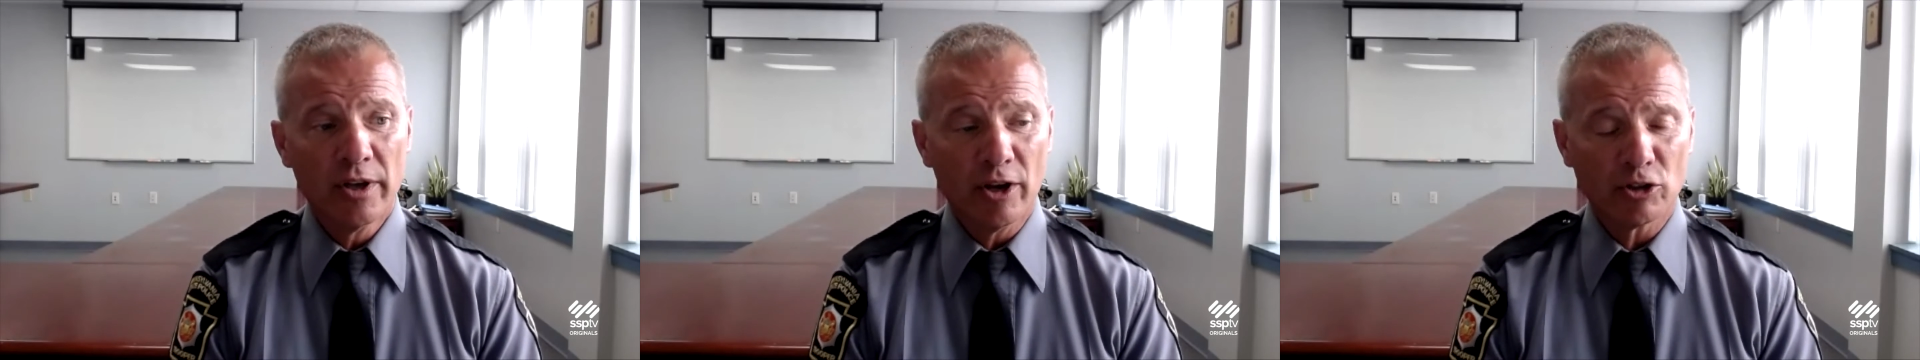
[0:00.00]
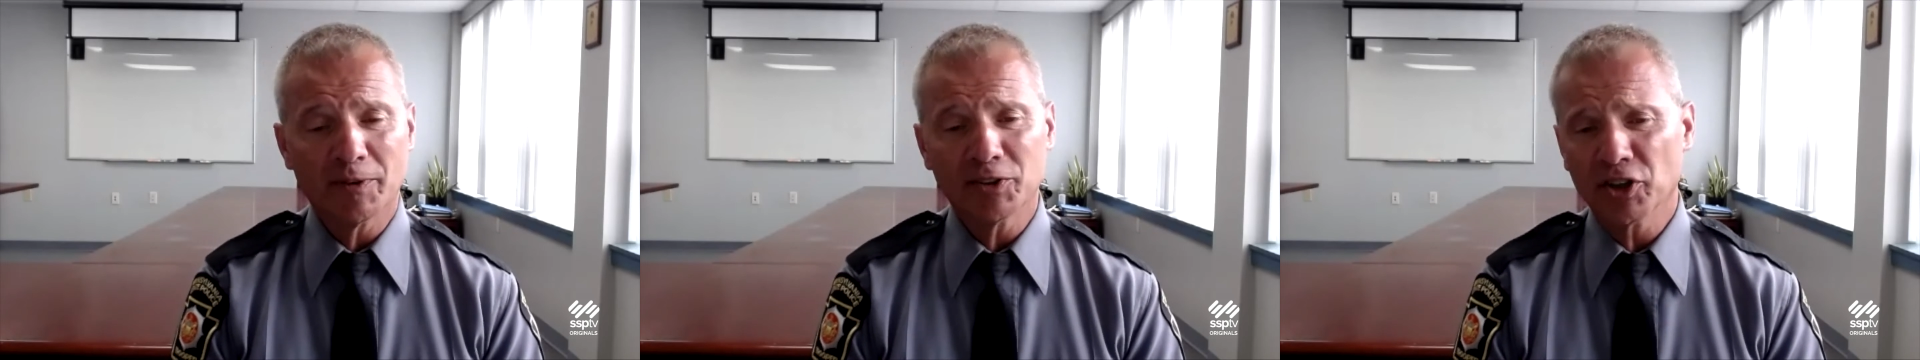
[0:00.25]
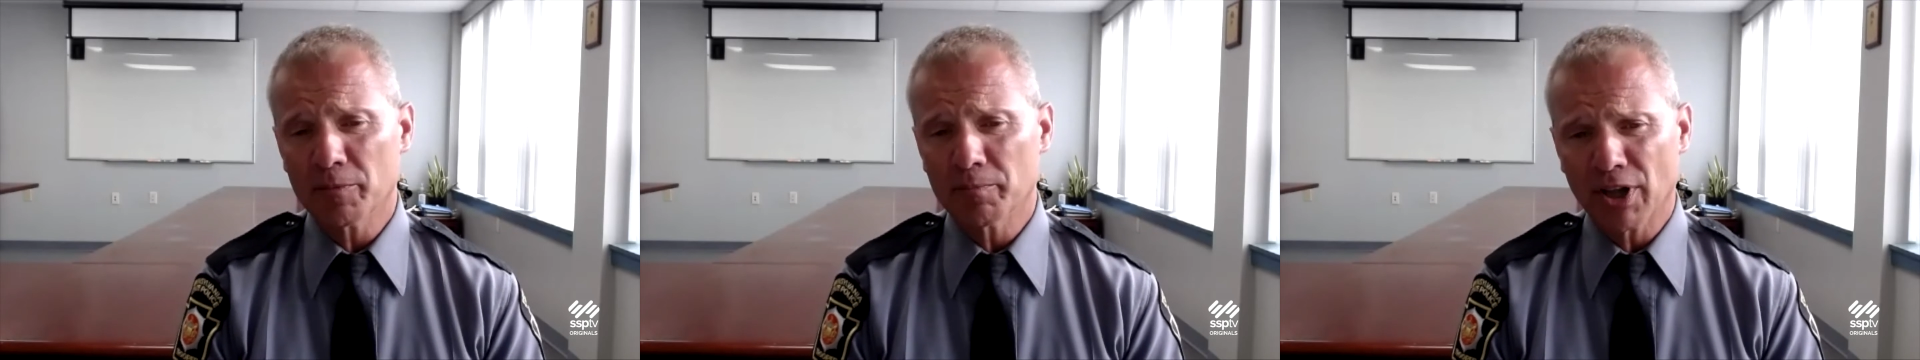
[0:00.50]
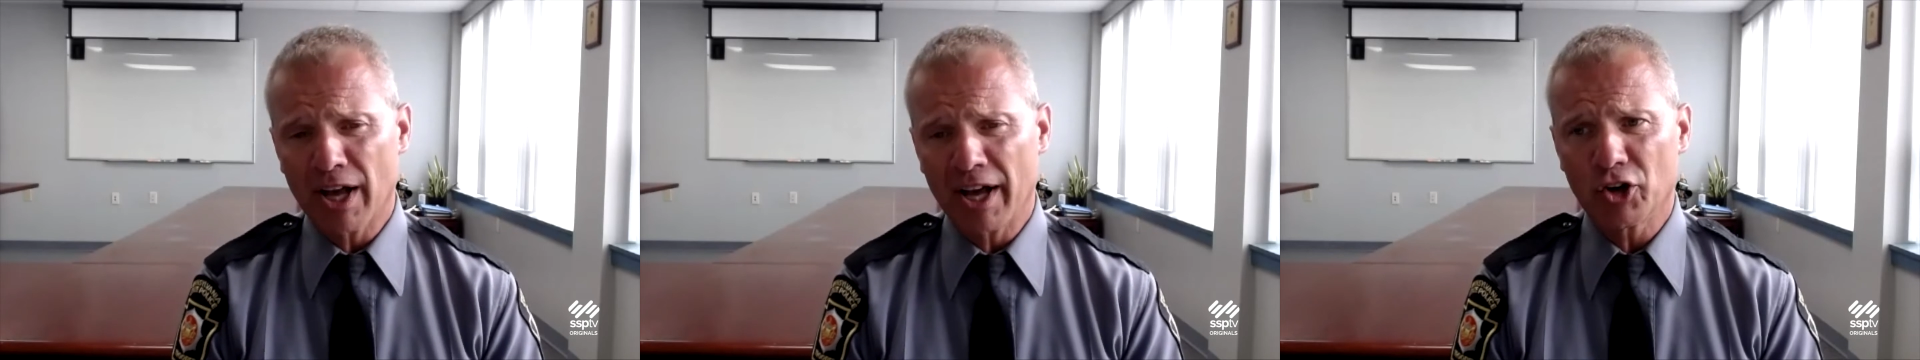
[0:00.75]
know, especially on
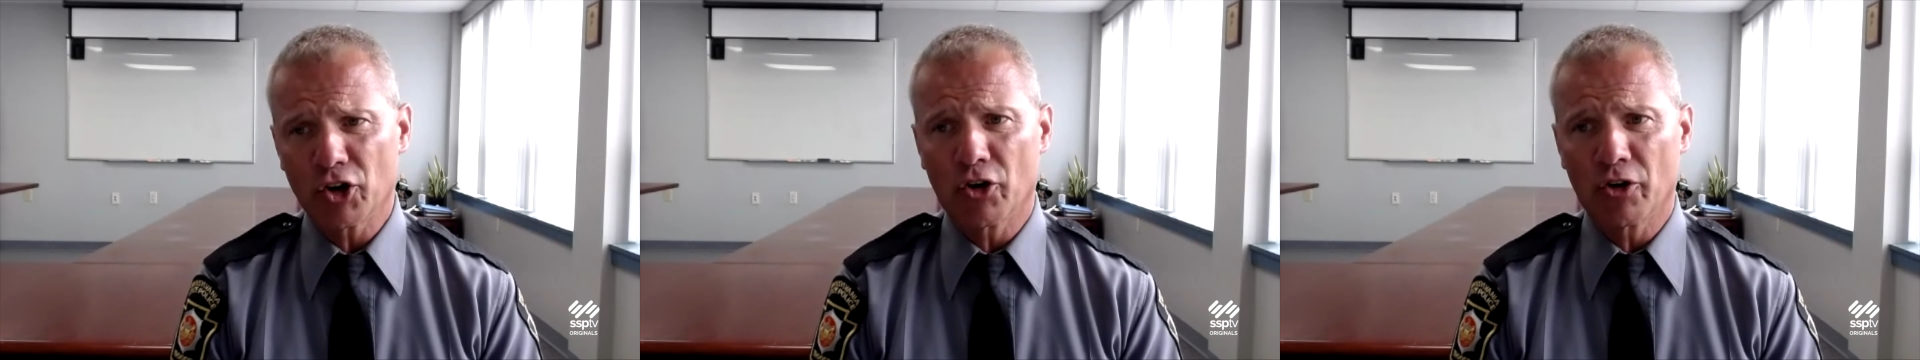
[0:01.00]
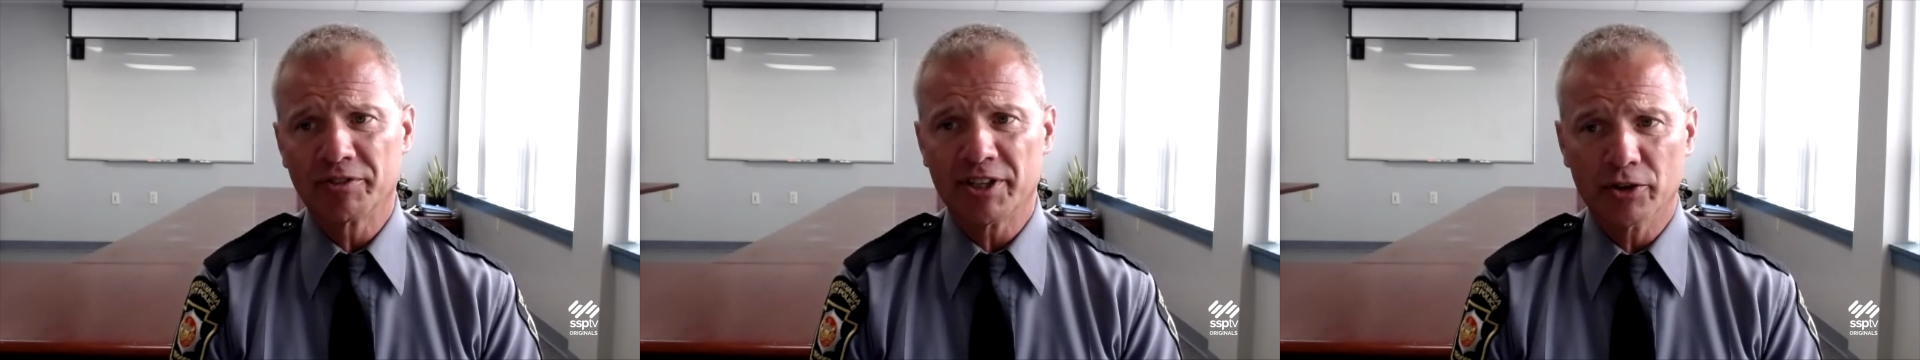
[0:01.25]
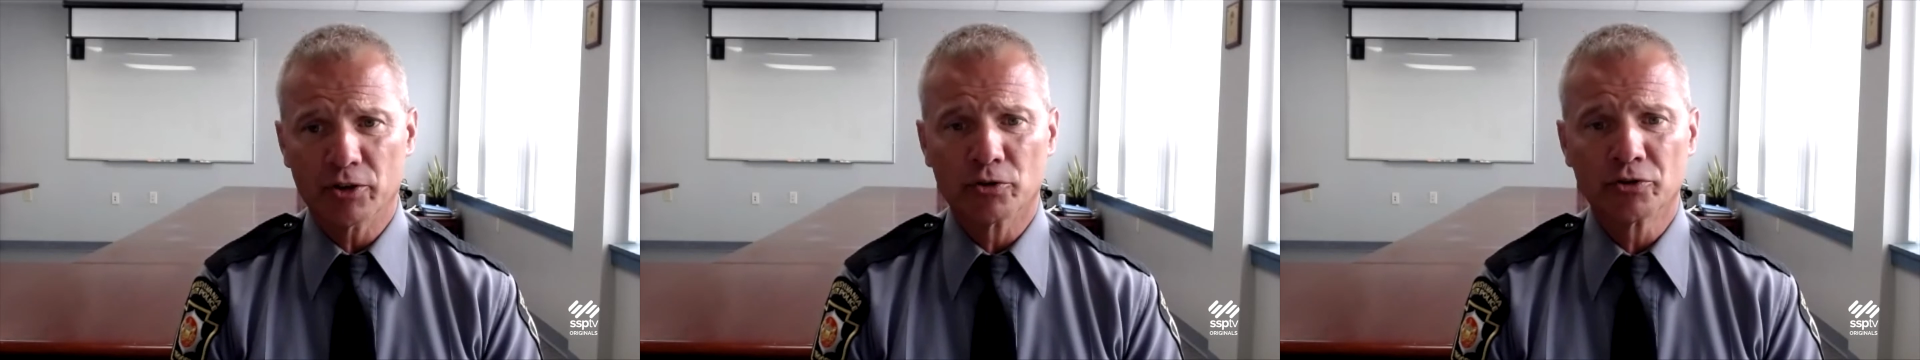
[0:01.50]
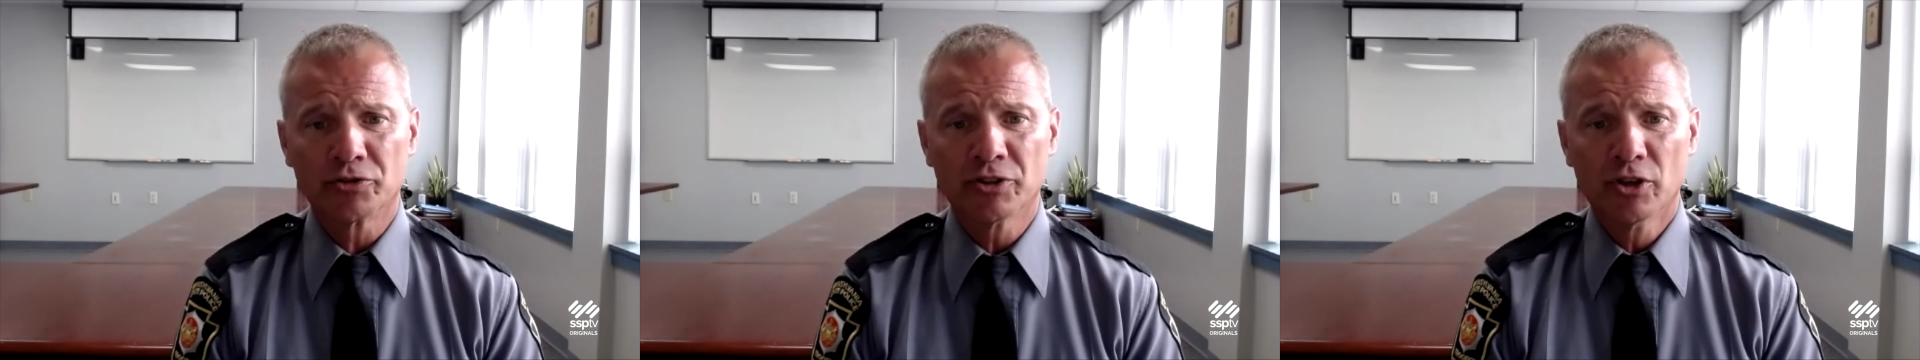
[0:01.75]
blind curves,
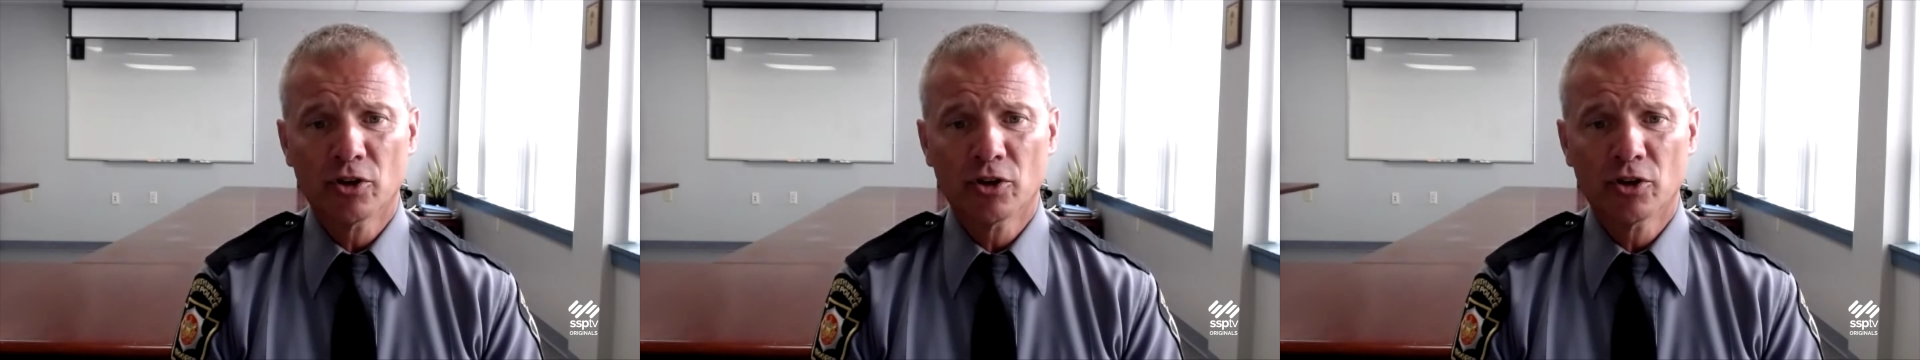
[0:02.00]
hills,